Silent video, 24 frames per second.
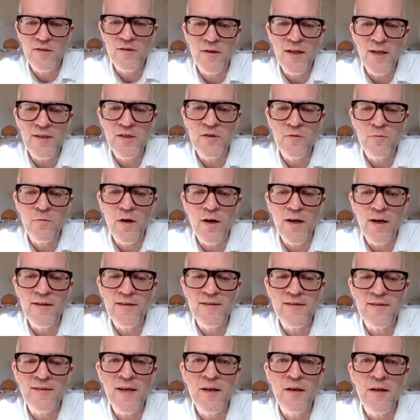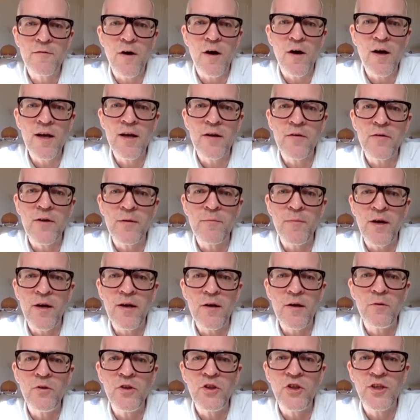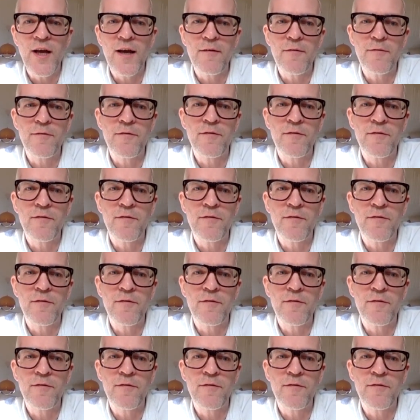So that's why instead of hiring my own chef,